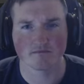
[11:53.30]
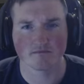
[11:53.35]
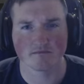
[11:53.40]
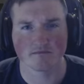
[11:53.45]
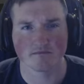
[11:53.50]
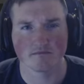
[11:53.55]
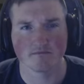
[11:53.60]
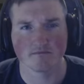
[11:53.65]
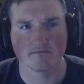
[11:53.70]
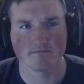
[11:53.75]

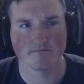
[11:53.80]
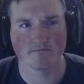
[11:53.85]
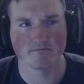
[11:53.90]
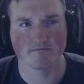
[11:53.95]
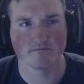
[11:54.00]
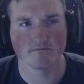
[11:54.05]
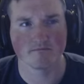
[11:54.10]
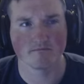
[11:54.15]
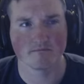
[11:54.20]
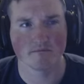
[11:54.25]

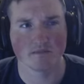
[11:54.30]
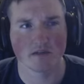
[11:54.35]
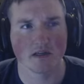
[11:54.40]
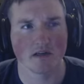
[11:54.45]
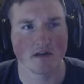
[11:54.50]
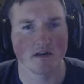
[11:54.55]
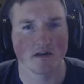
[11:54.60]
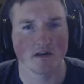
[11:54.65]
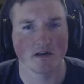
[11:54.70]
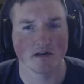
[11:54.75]

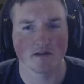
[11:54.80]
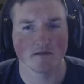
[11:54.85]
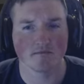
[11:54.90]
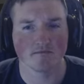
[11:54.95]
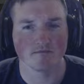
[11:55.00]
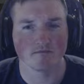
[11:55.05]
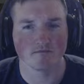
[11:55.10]
Nothing is said.